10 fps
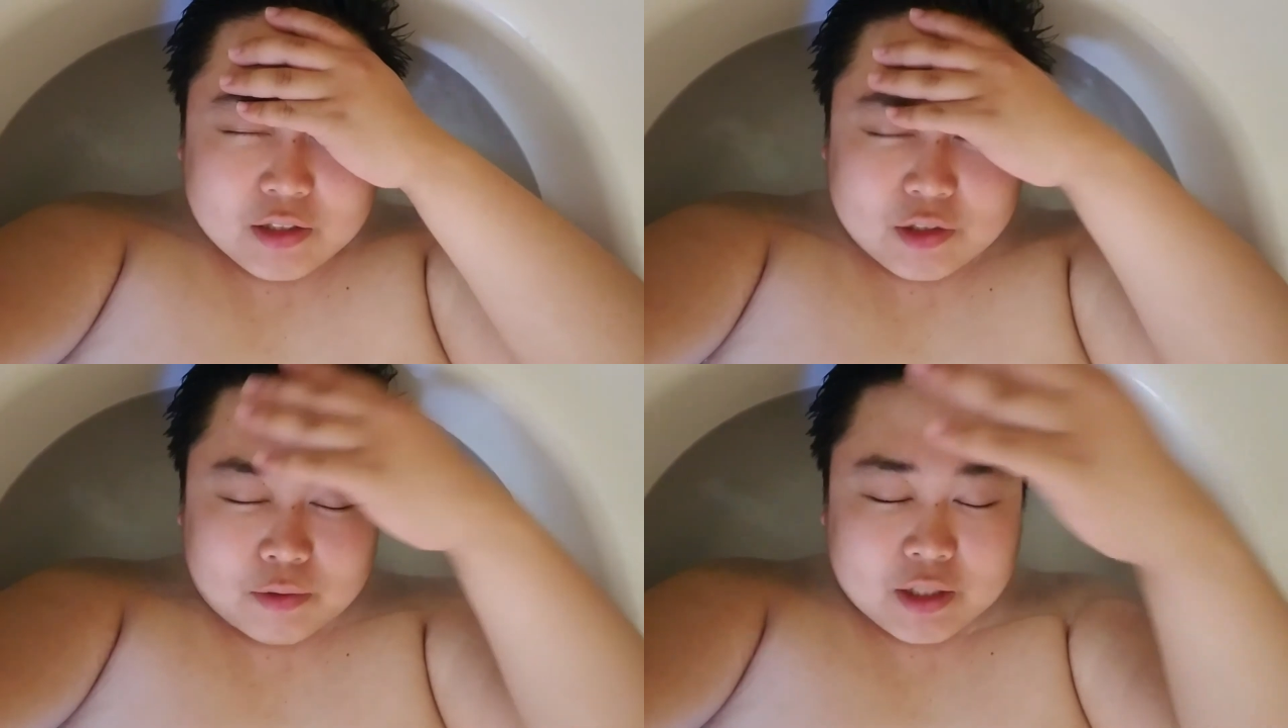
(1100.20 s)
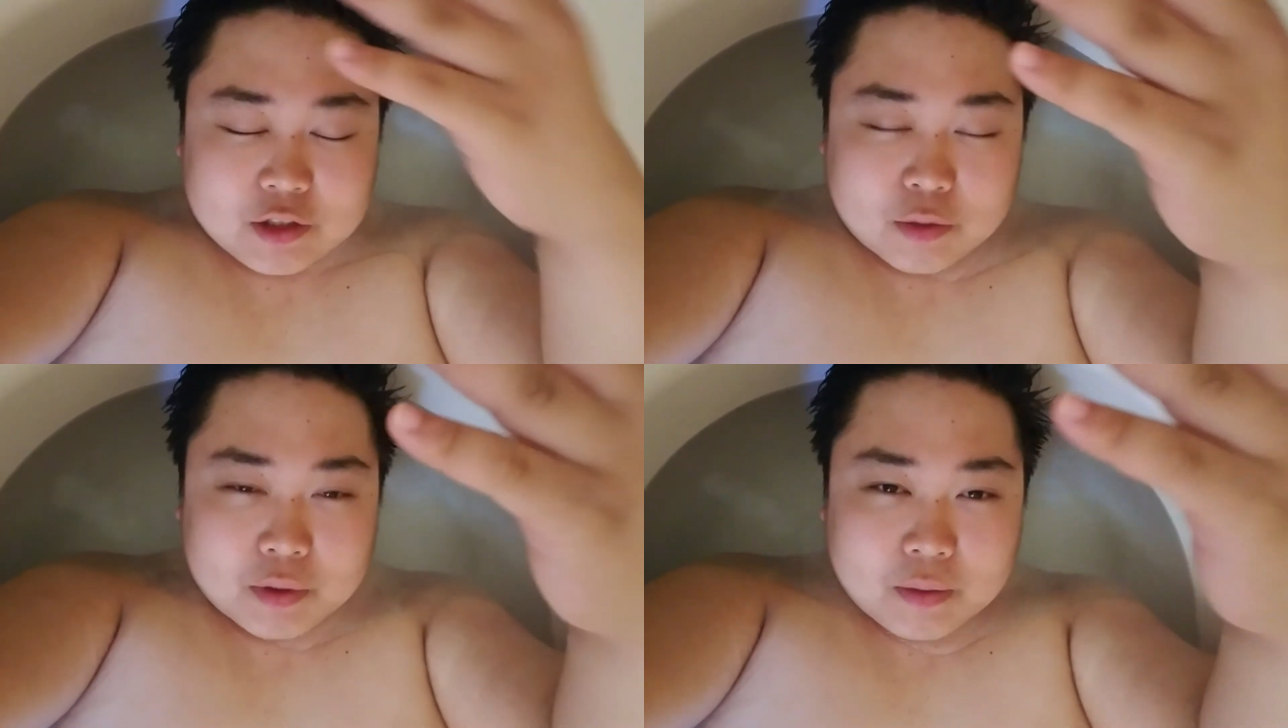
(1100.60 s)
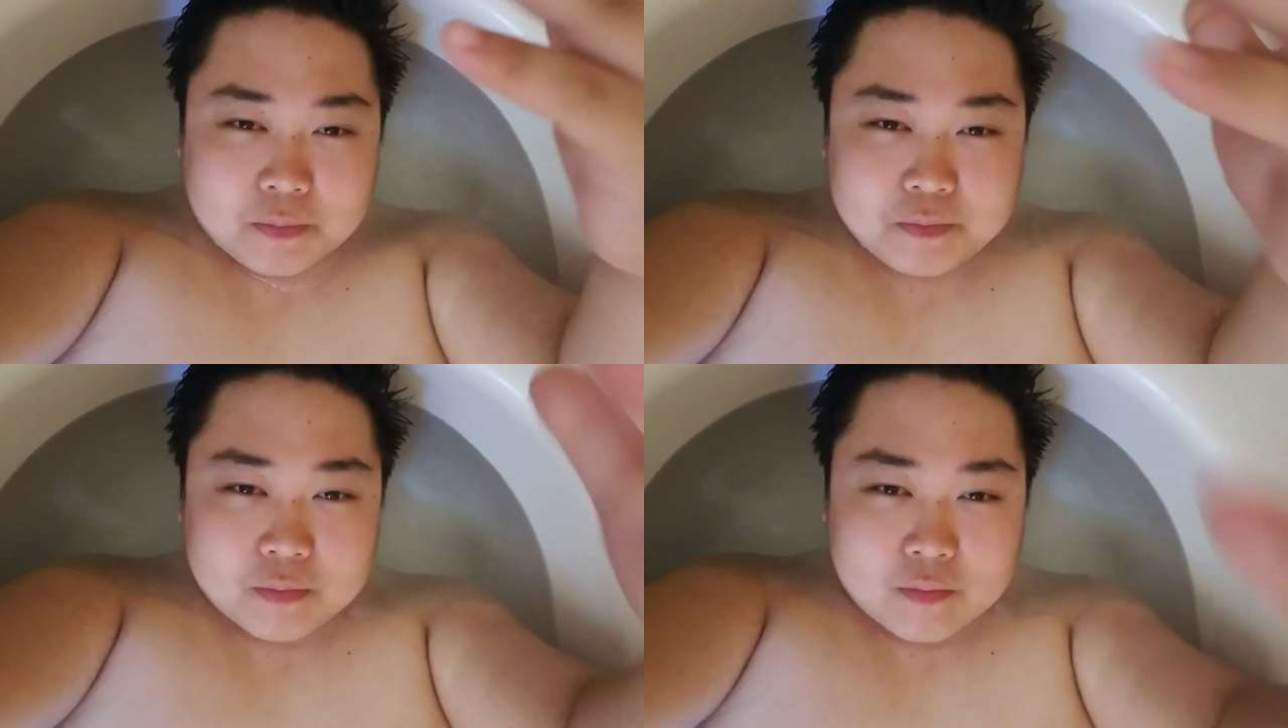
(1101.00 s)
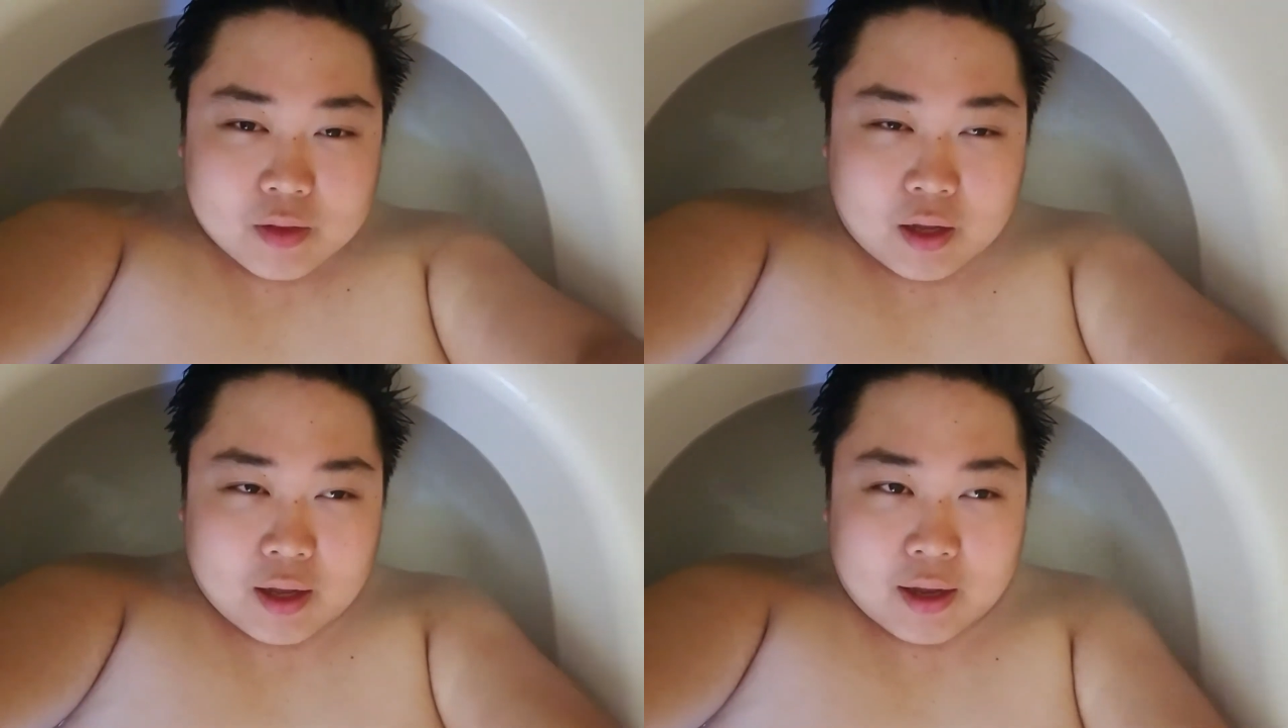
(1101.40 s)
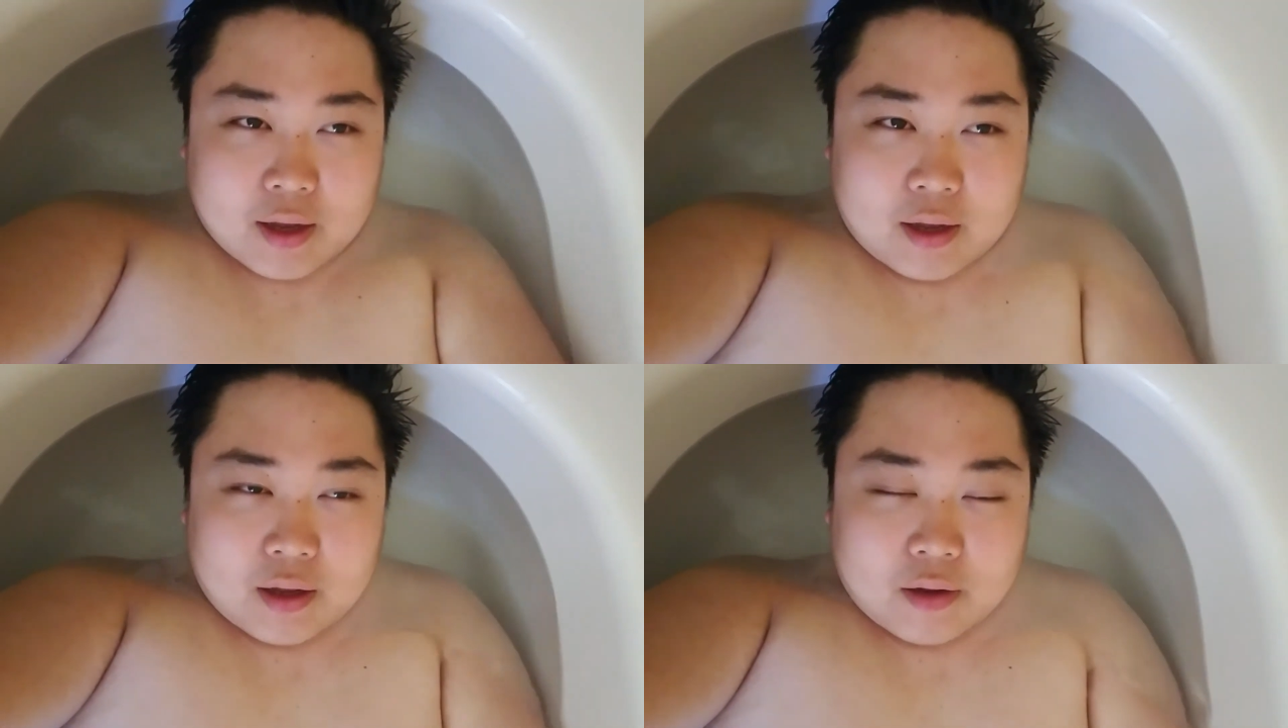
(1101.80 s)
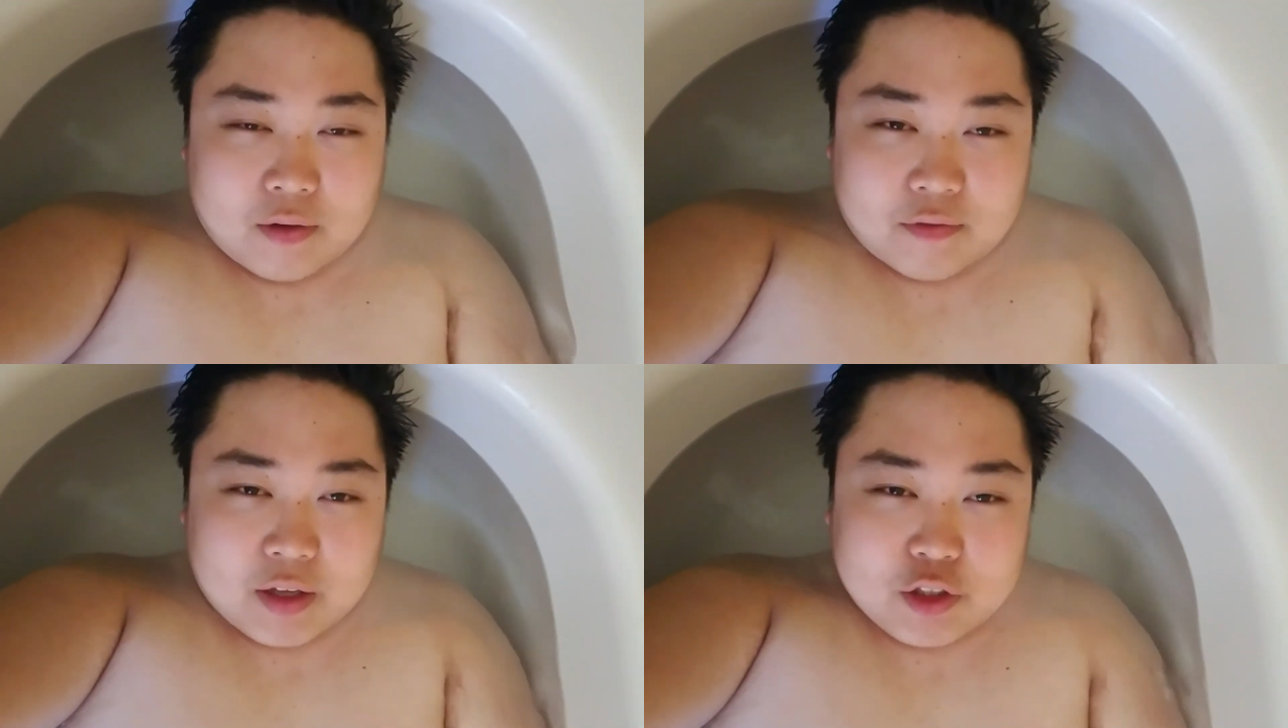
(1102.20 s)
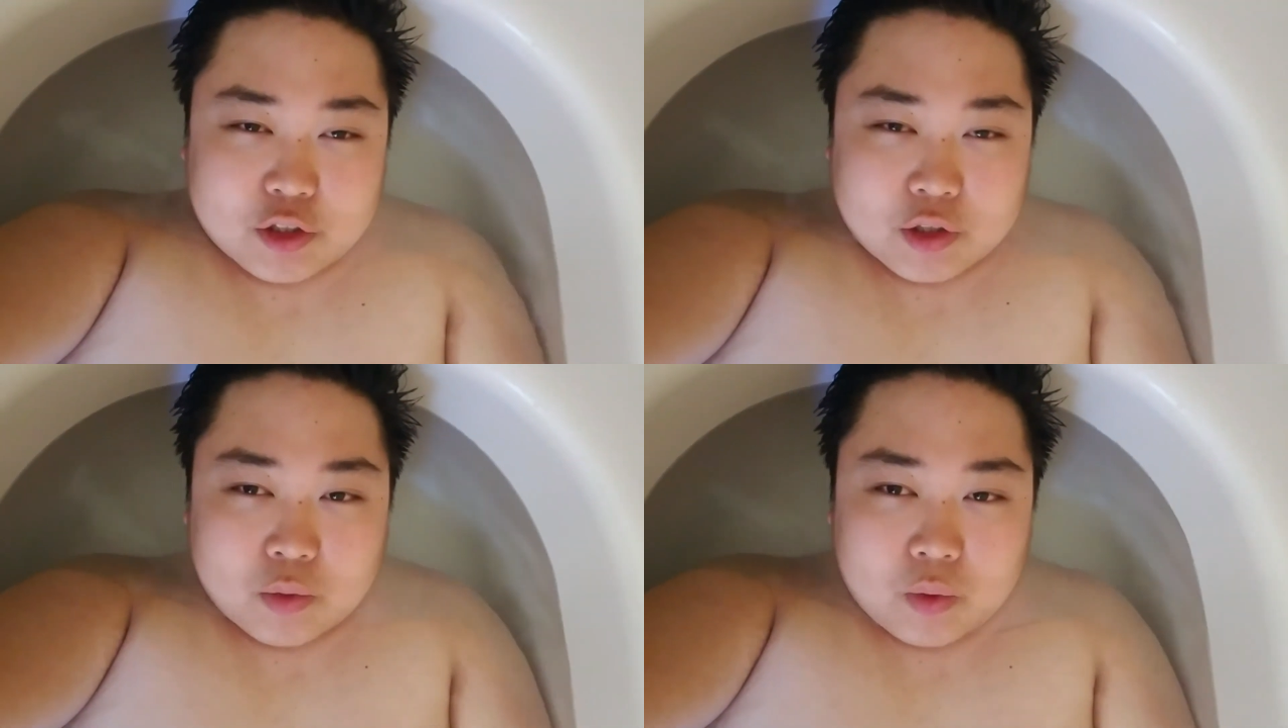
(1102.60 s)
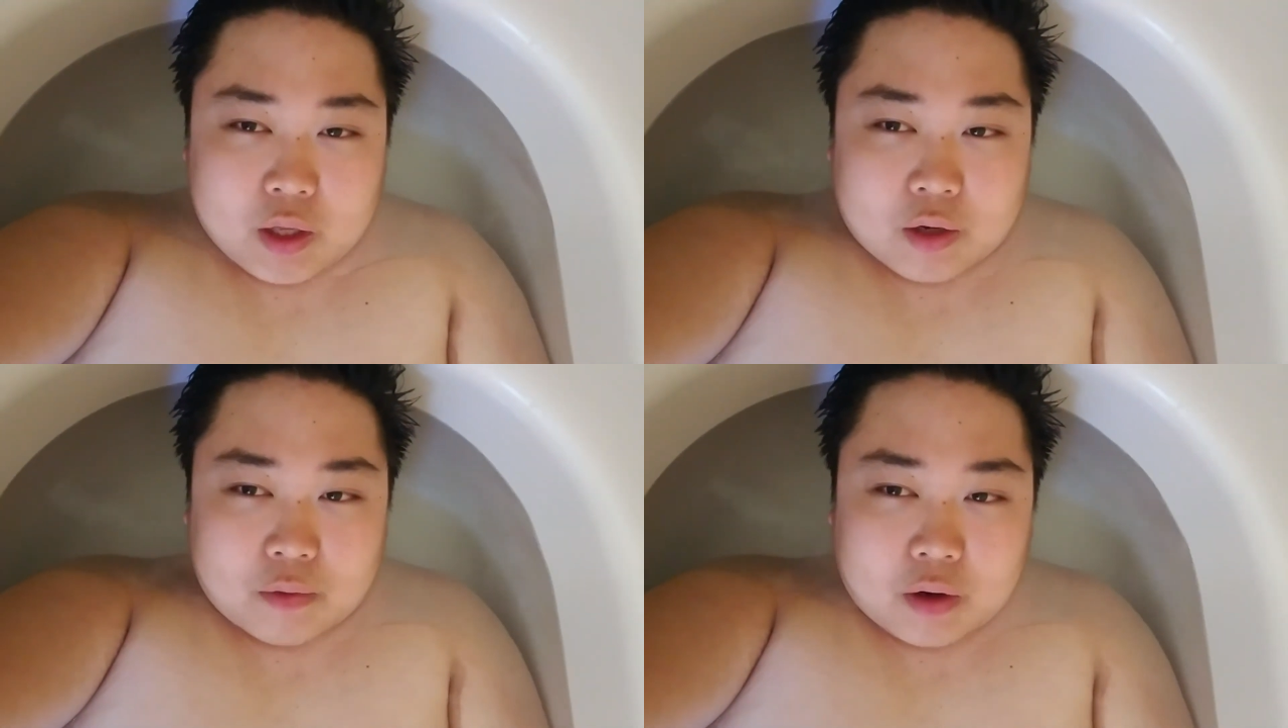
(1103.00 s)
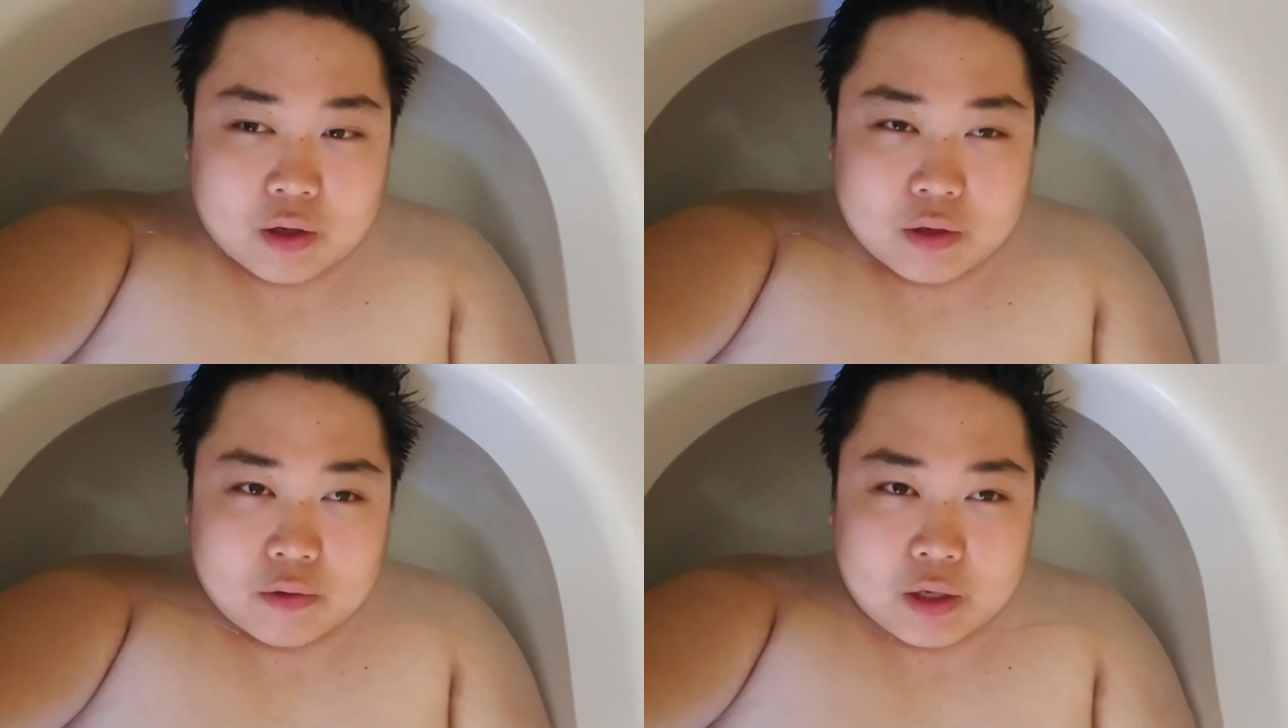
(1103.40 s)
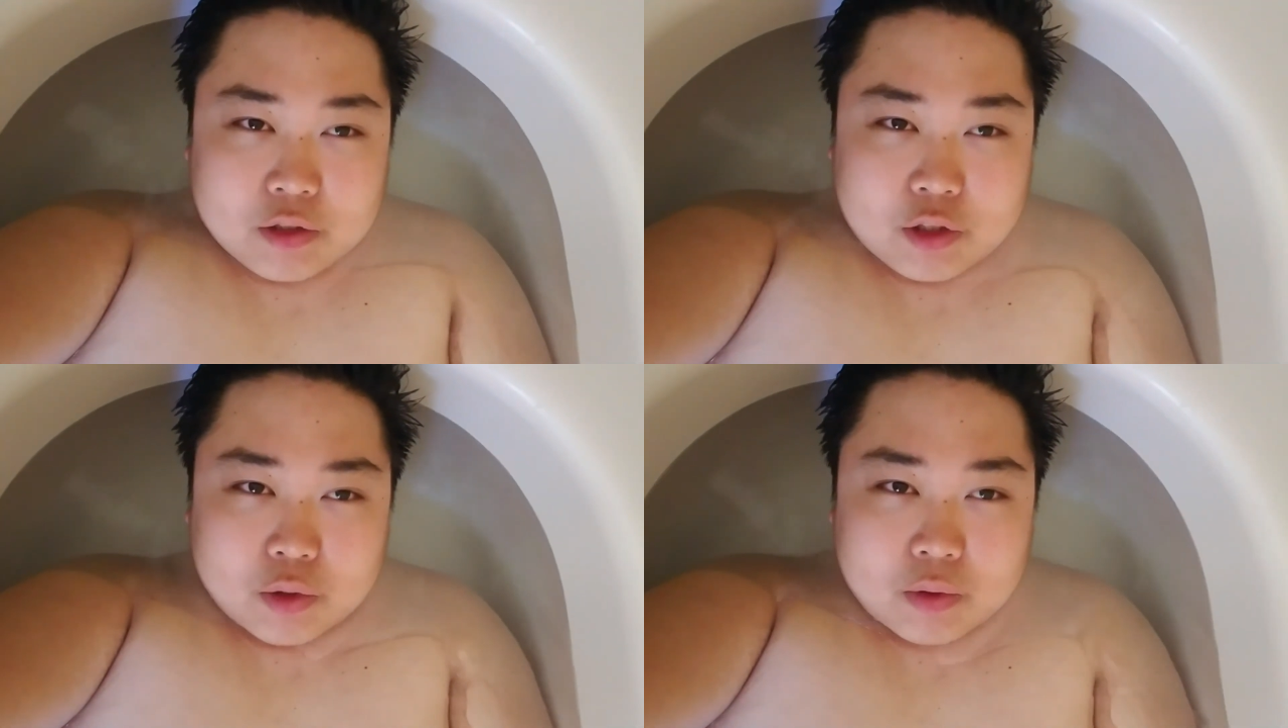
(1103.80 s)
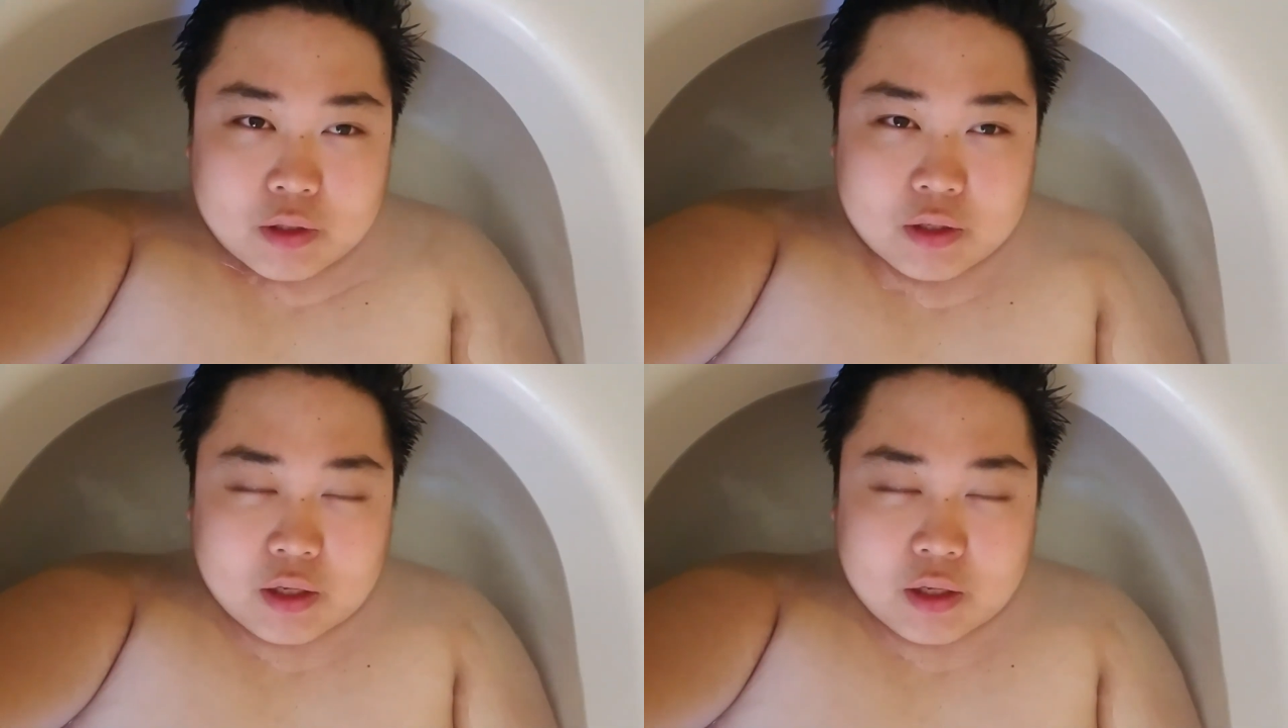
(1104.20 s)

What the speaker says: to rescue me. Eventually we get around to doing it,